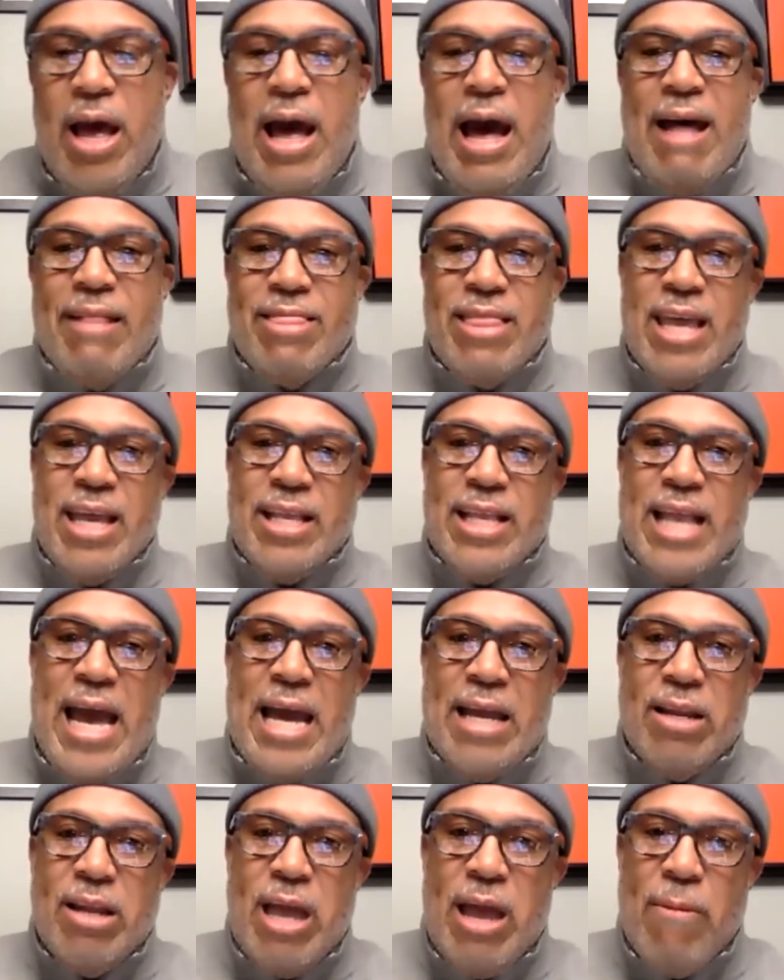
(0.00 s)
I think
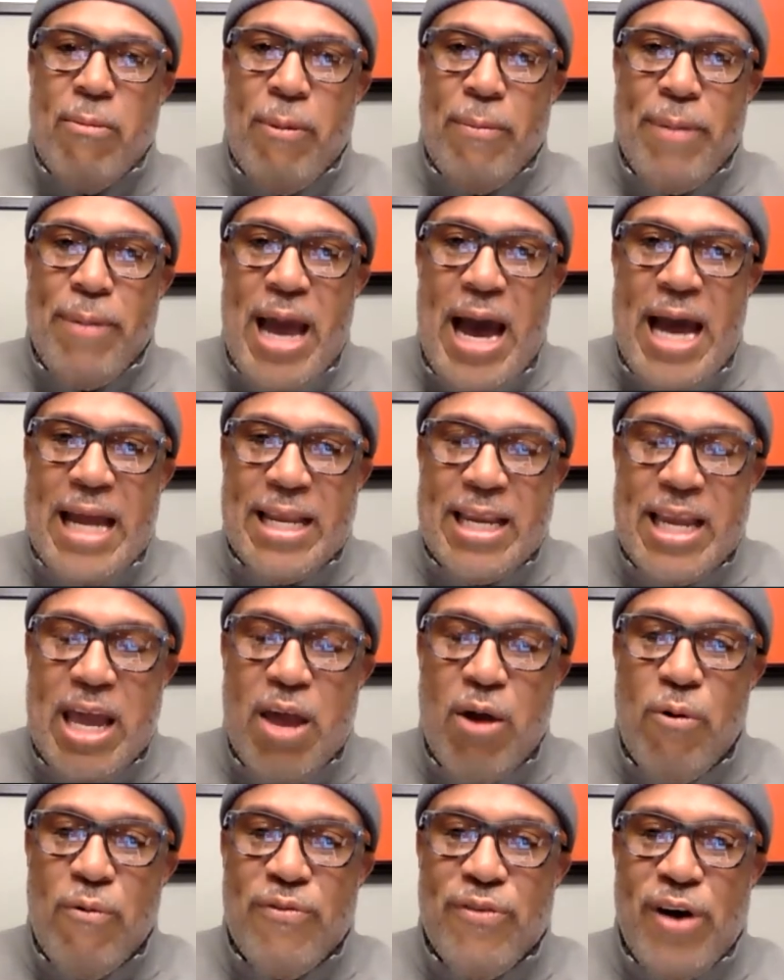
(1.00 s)
that it would be
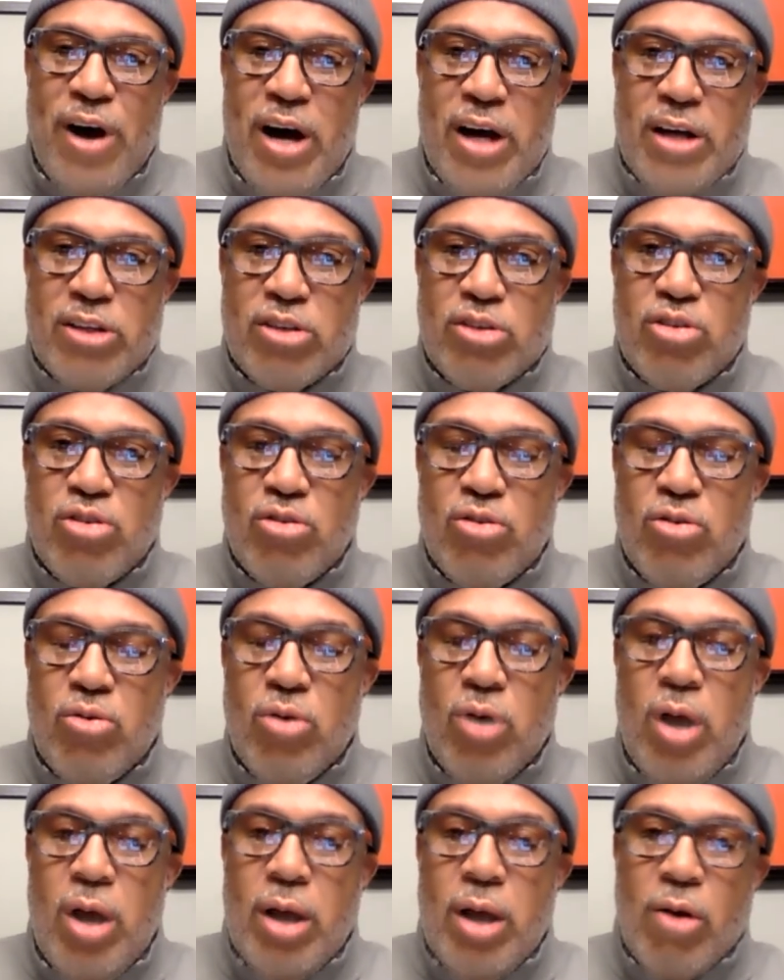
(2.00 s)
ideal for us to
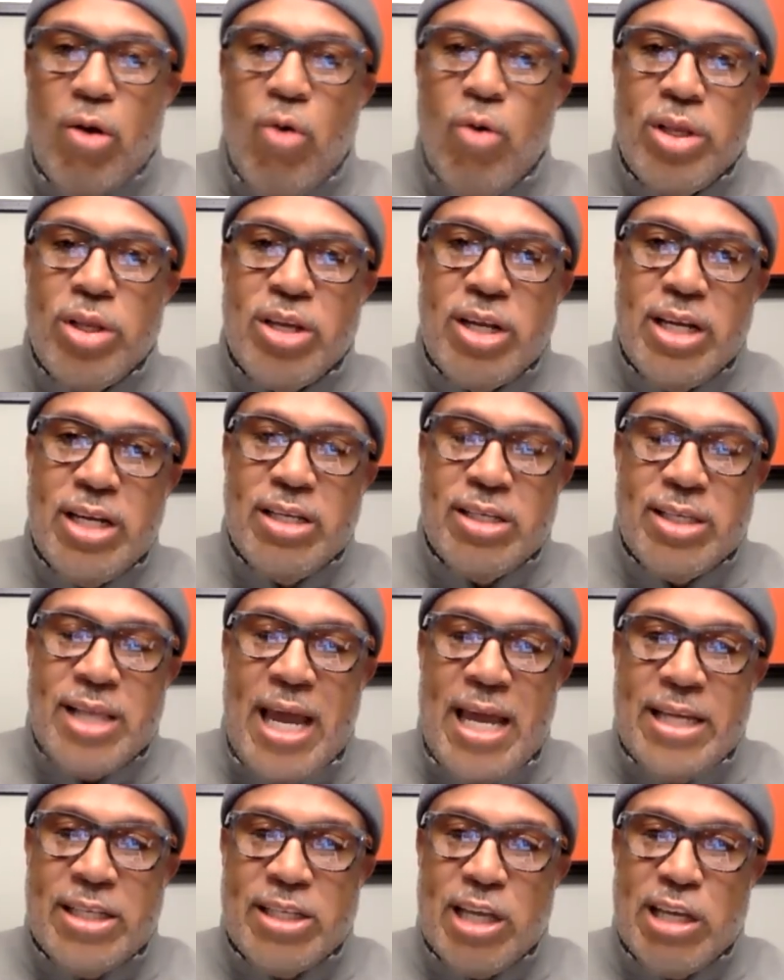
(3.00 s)
go into these
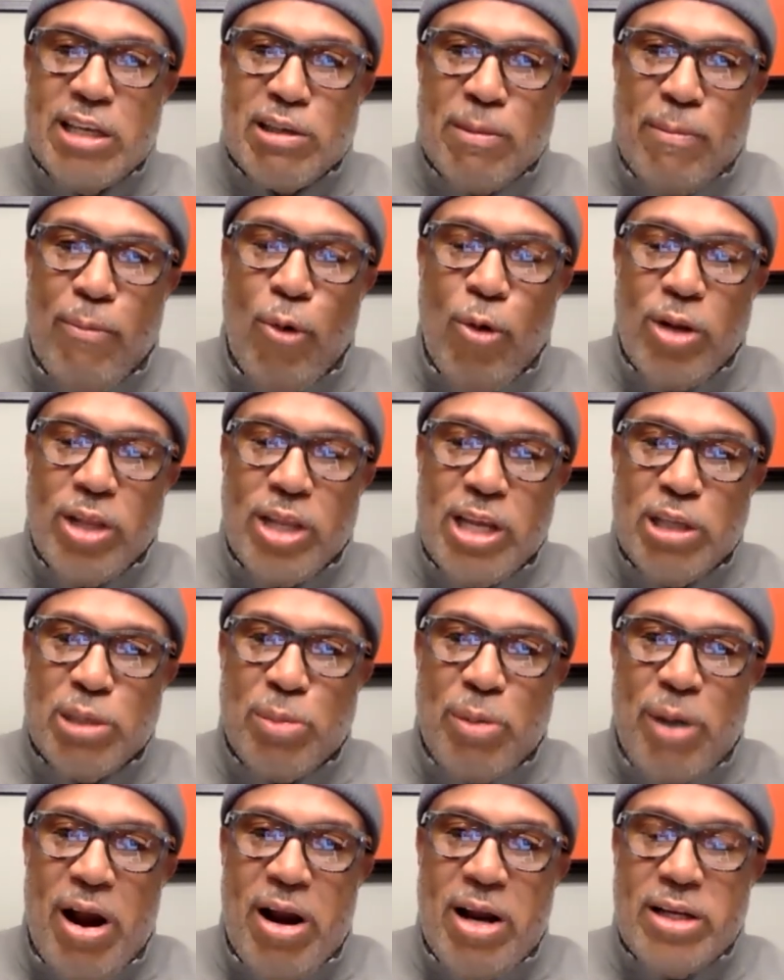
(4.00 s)
states and support these
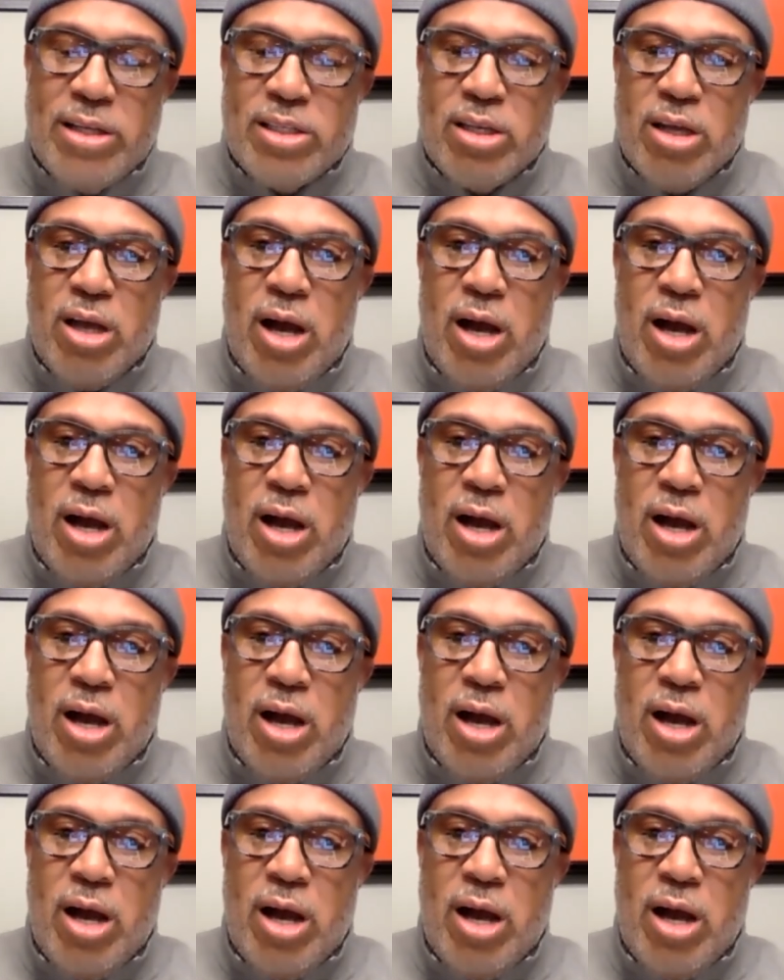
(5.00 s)
parents